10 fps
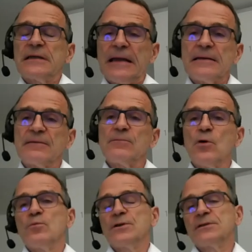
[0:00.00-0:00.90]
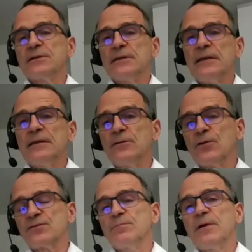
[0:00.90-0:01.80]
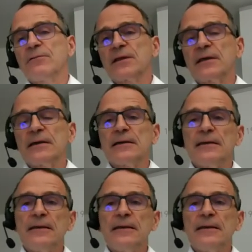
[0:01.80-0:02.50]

at the moment in North America,